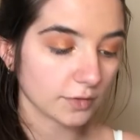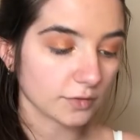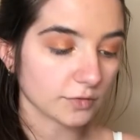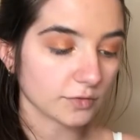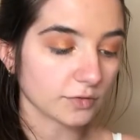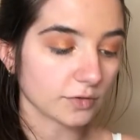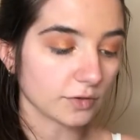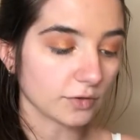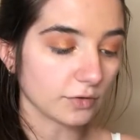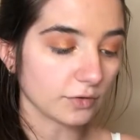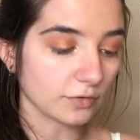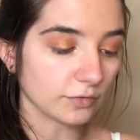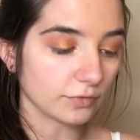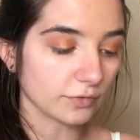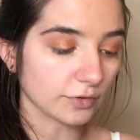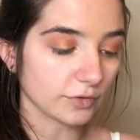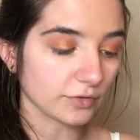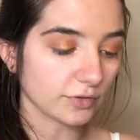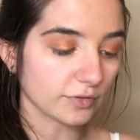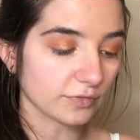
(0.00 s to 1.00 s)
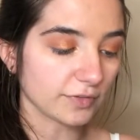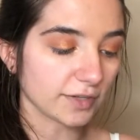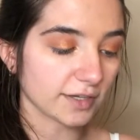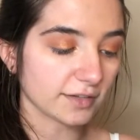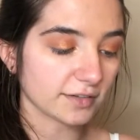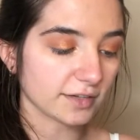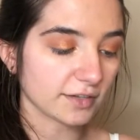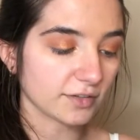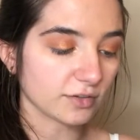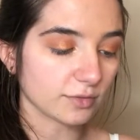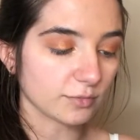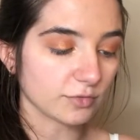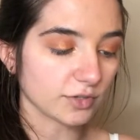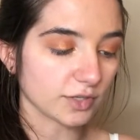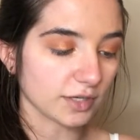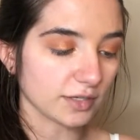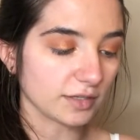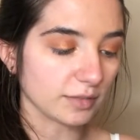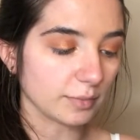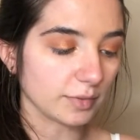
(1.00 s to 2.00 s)
So first the flat side, so I'm just
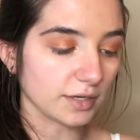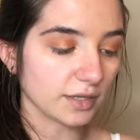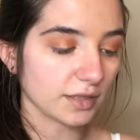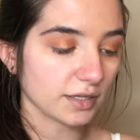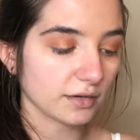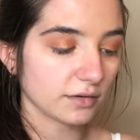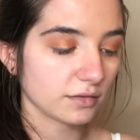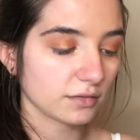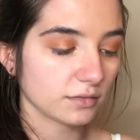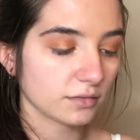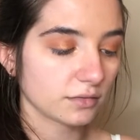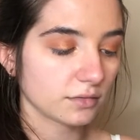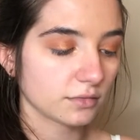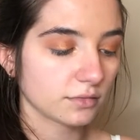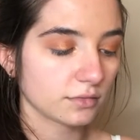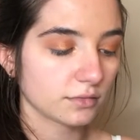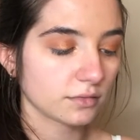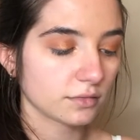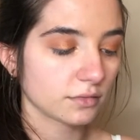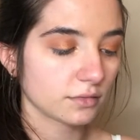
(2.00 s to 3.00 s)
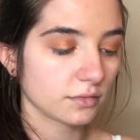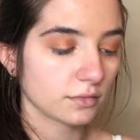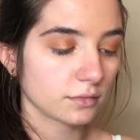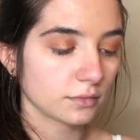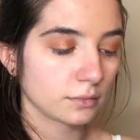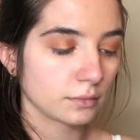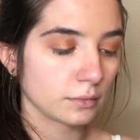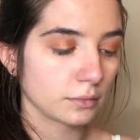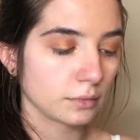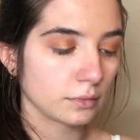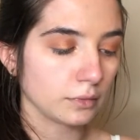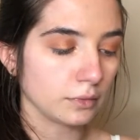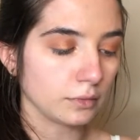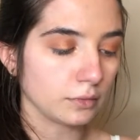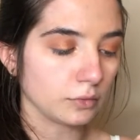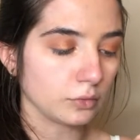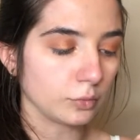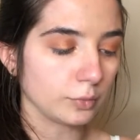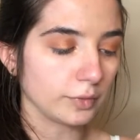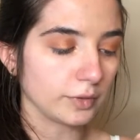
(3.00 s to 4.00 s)
gonna dip it in there,
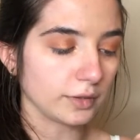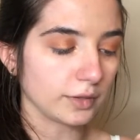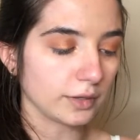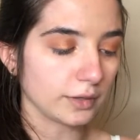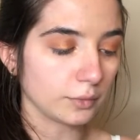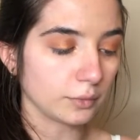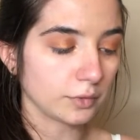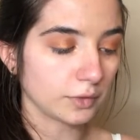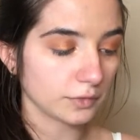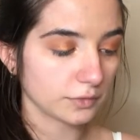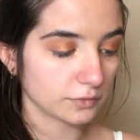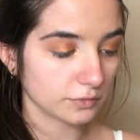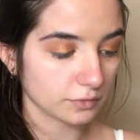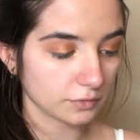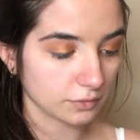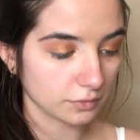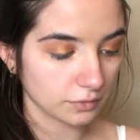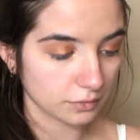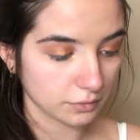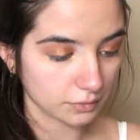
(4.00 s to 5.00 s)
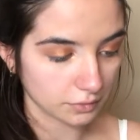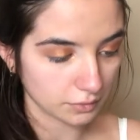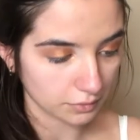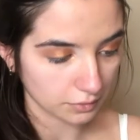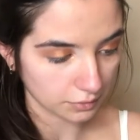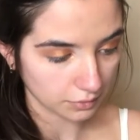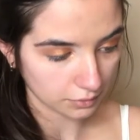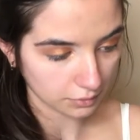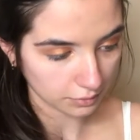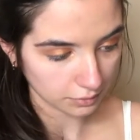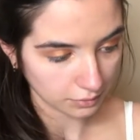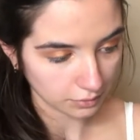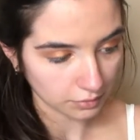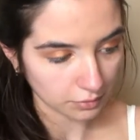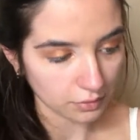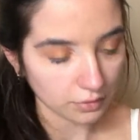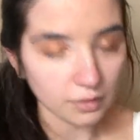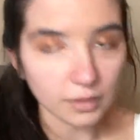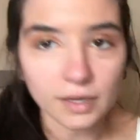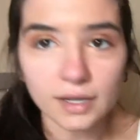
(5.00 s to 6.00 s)
hoping that it works.
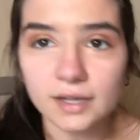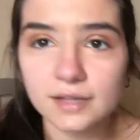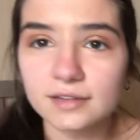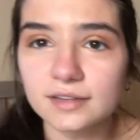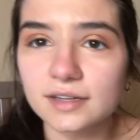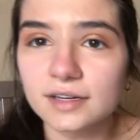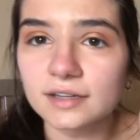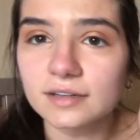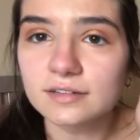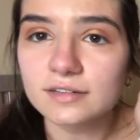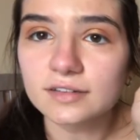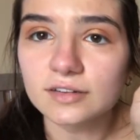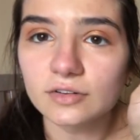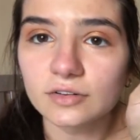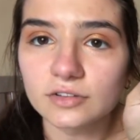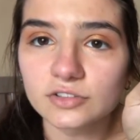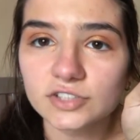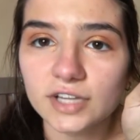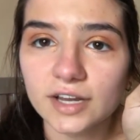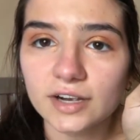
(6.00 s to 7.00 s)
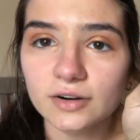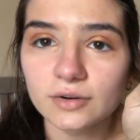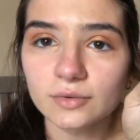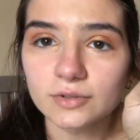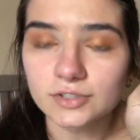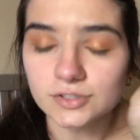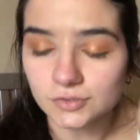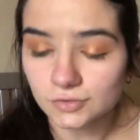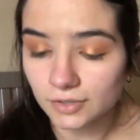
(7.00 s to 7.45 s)
It didn't seal the shadow, which is